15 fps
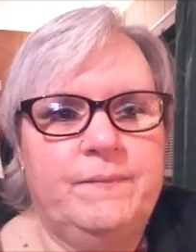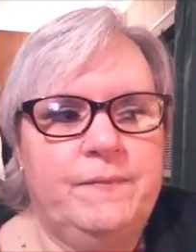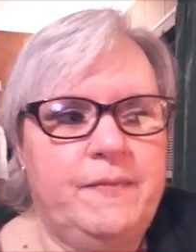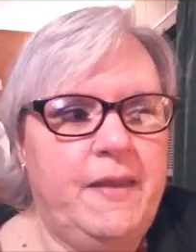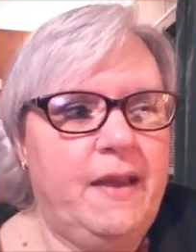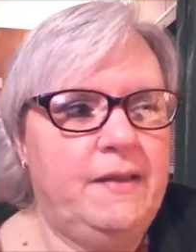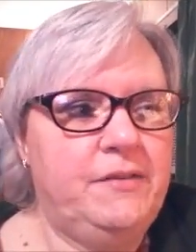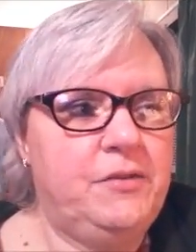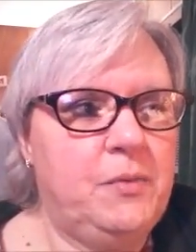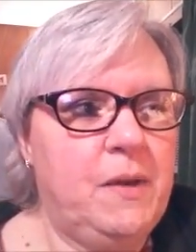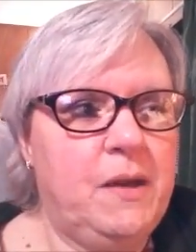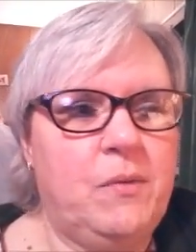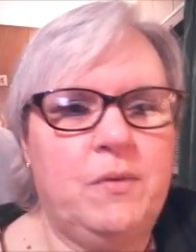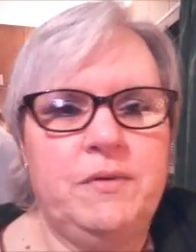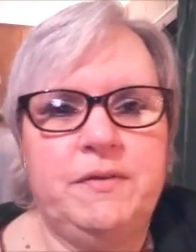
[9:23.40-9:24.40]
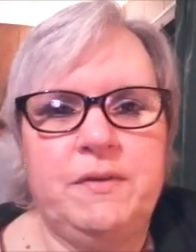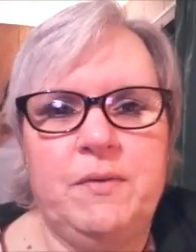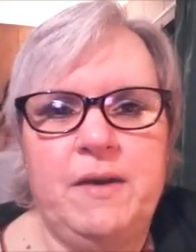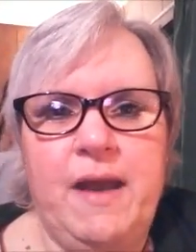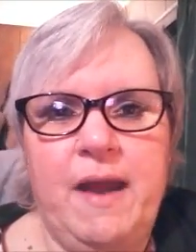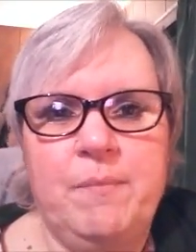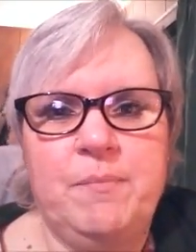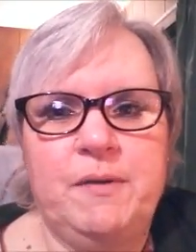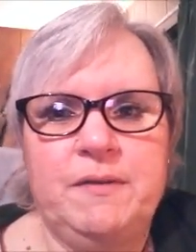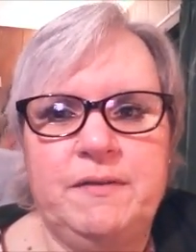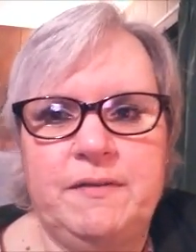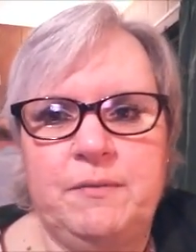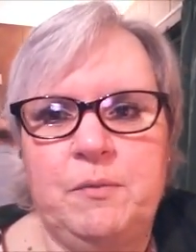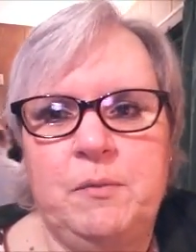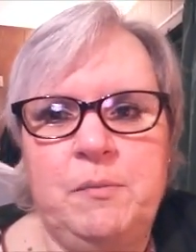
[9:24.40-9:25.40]
next week we'll see what
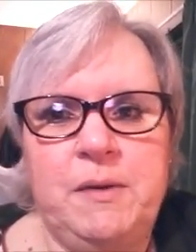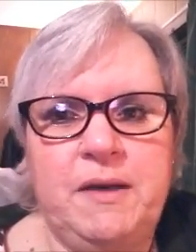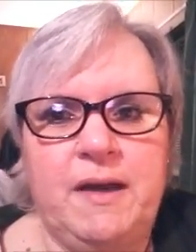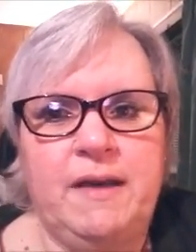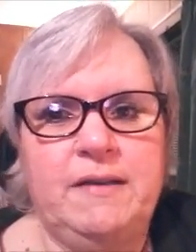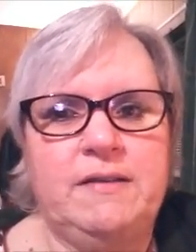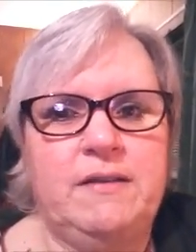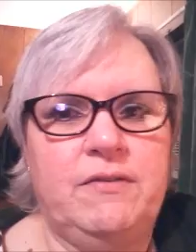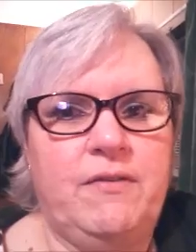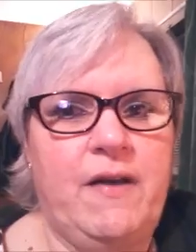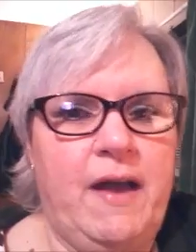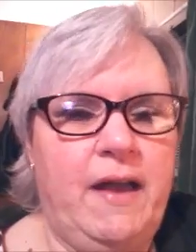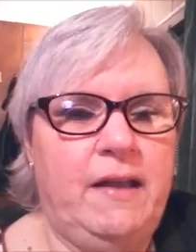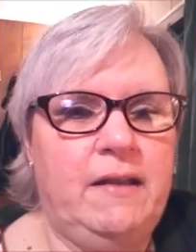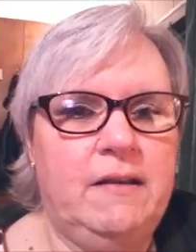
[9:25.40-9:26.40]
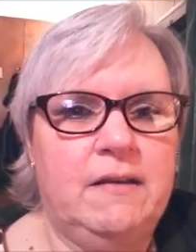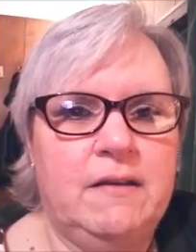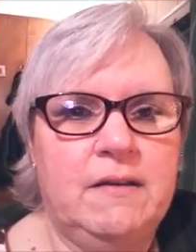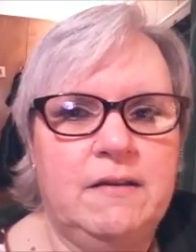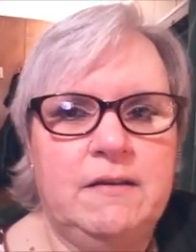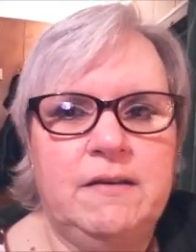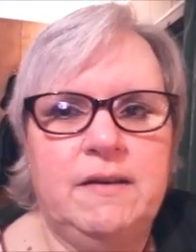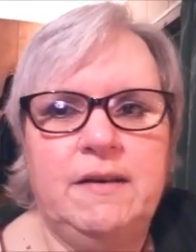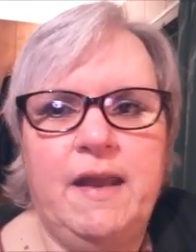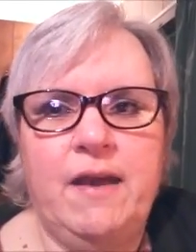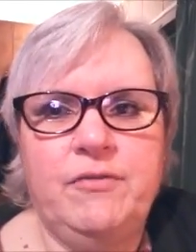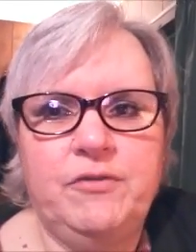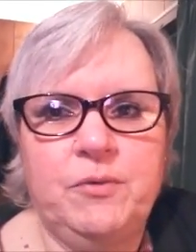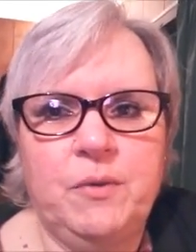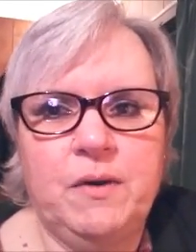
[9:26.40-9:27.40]
happens. It would be nice if I didn't
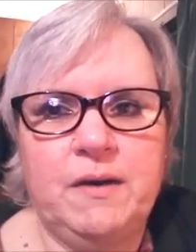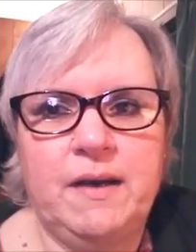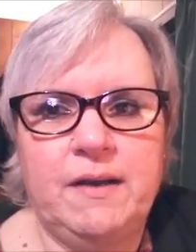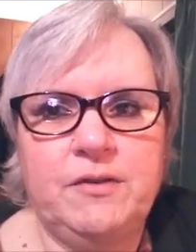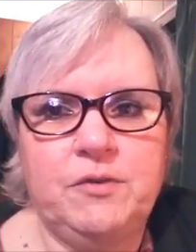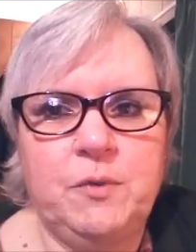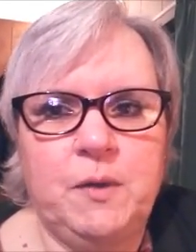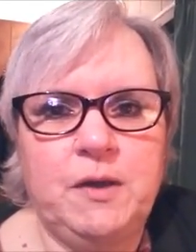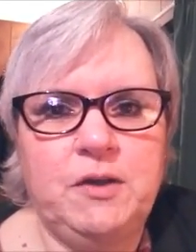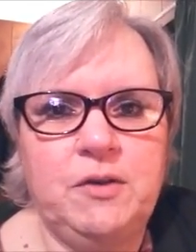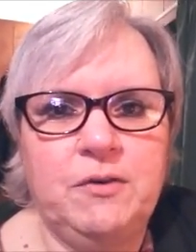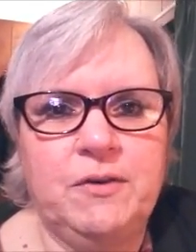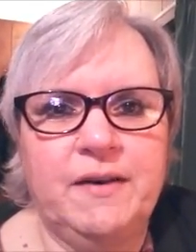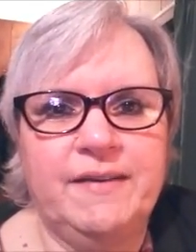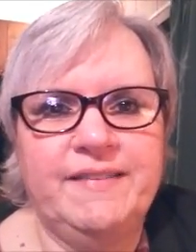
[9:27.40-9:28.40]
have to work next week too.